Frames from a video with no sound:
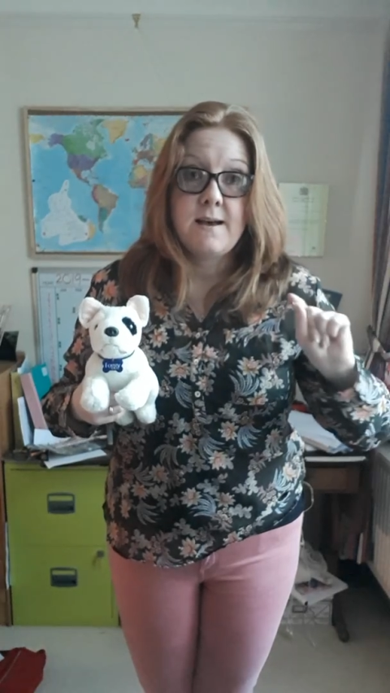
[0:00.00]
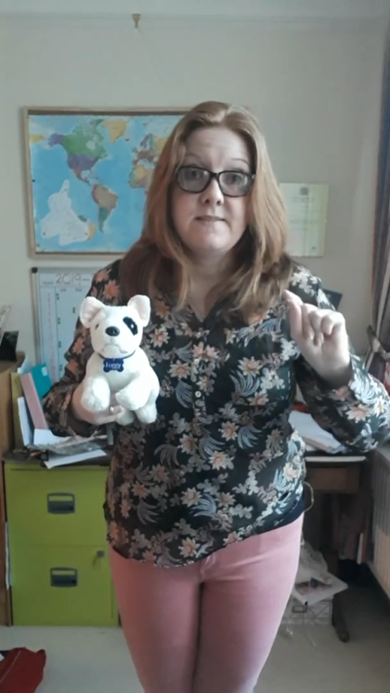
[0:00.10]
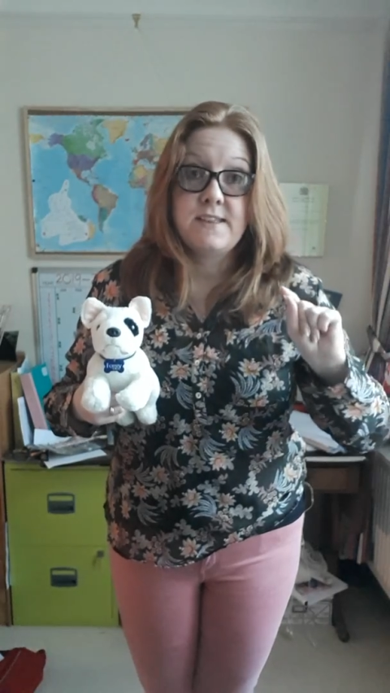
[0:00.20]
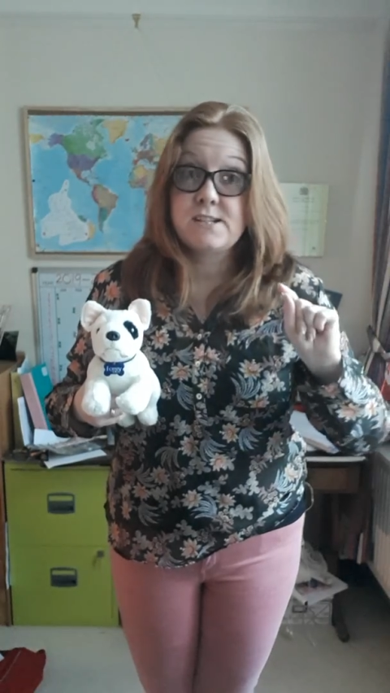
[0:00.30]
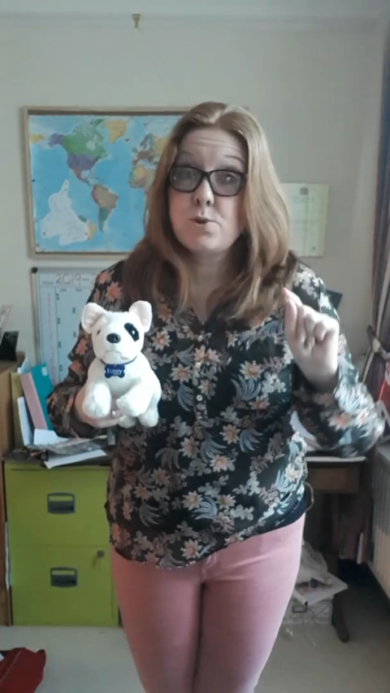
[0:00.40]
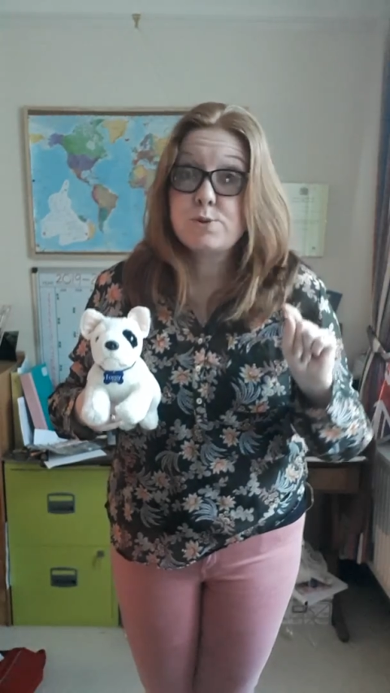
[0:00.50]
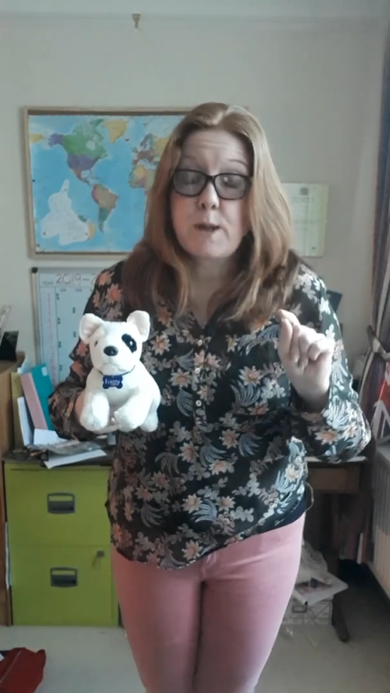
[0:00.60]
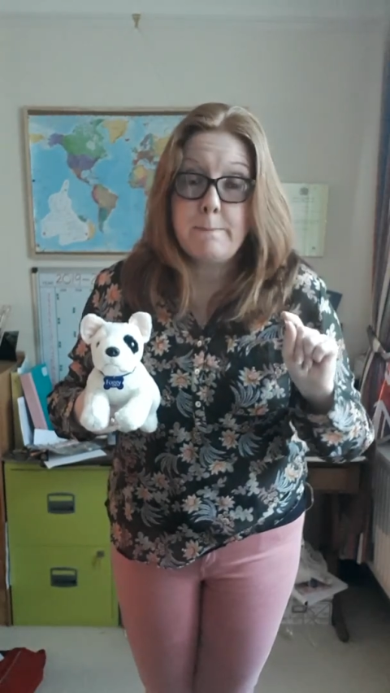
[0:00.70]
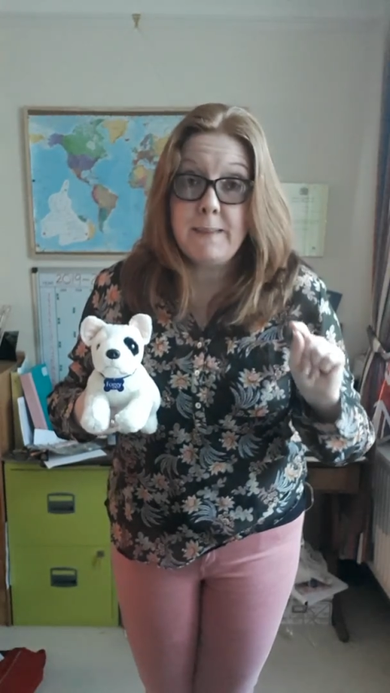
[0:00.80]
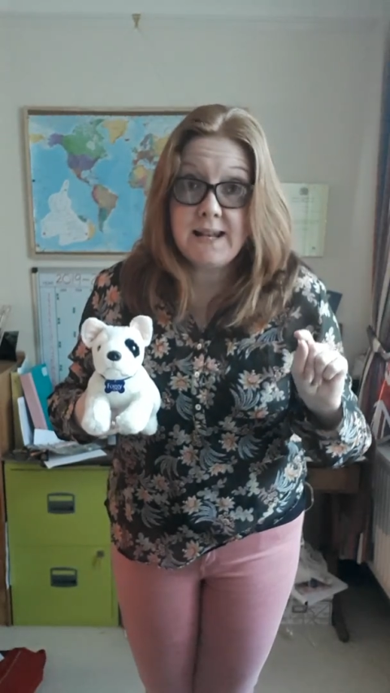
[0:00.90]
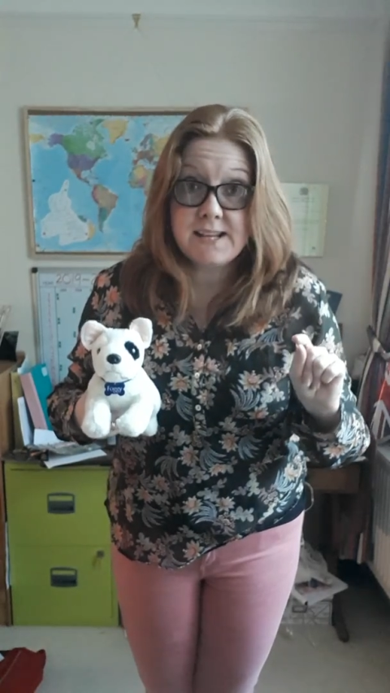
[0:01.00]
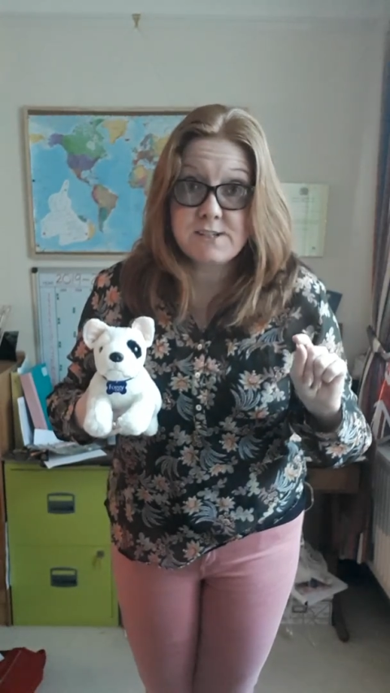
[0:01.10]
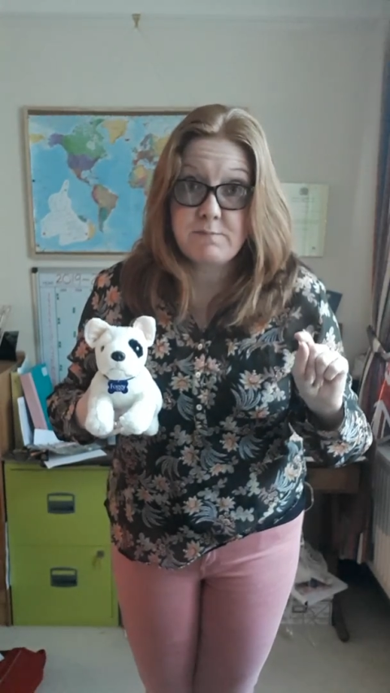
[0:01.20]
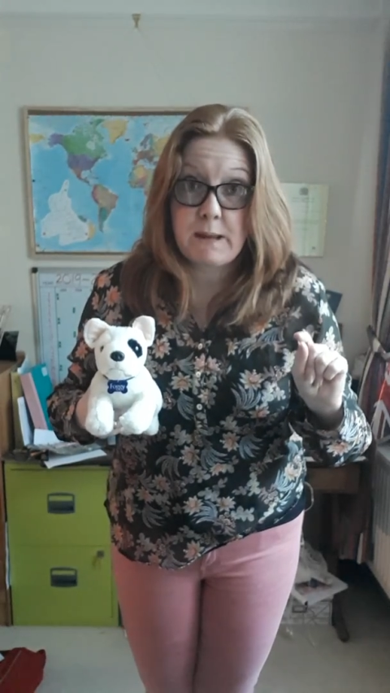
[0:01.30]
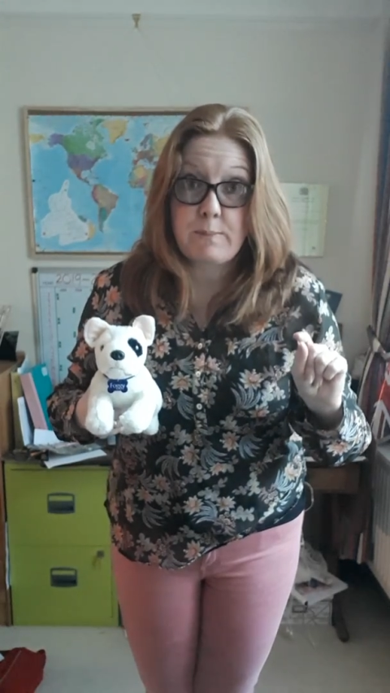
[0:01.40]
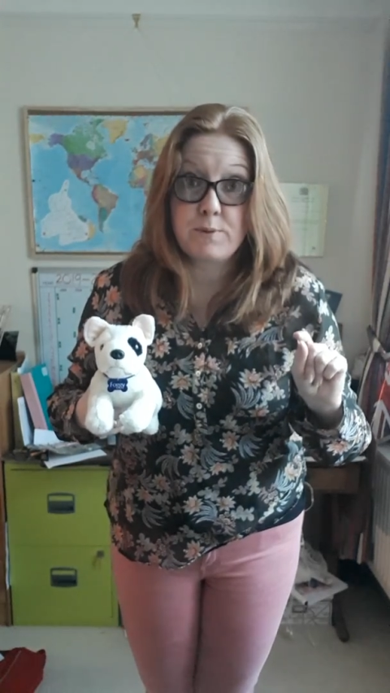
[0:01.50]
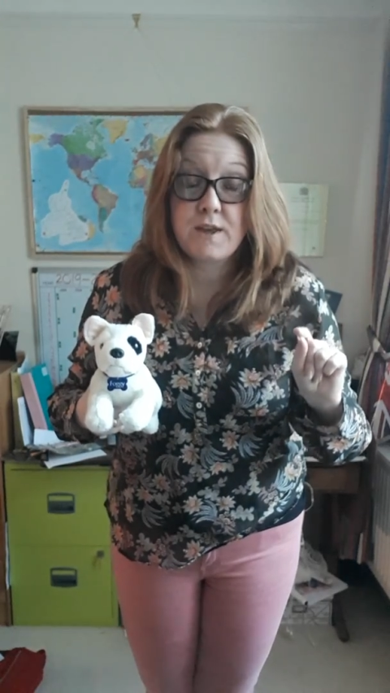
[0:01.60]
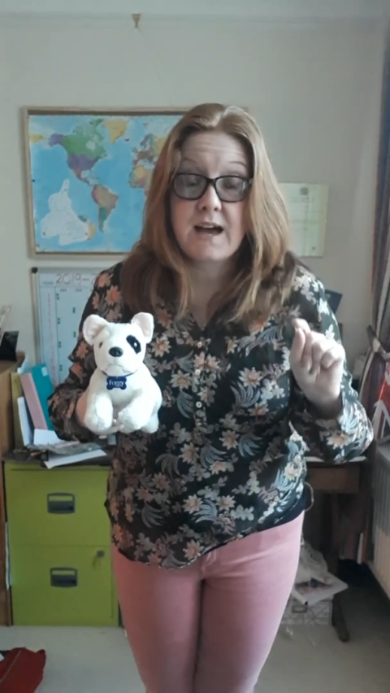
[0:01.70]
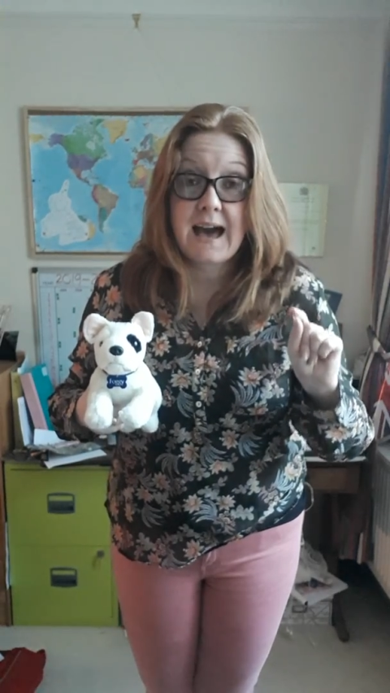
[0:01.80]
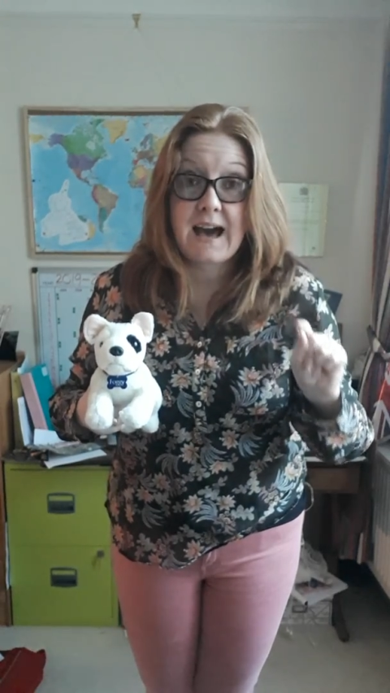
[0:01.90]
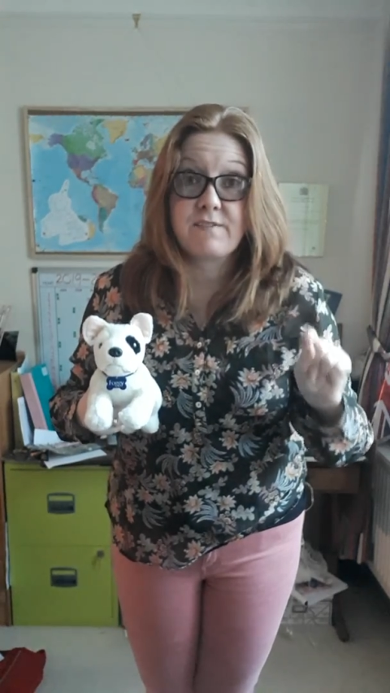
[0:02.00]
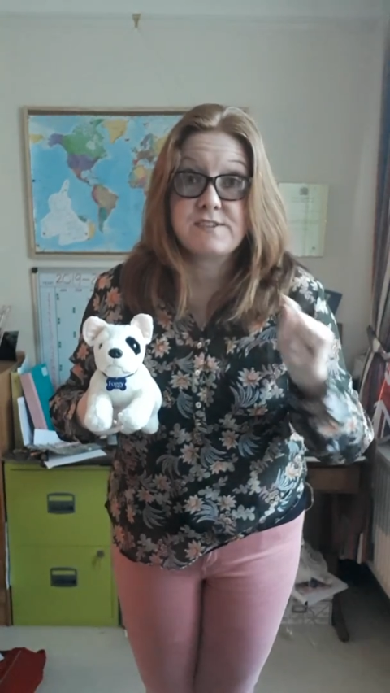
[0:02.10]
There's also millions of people that have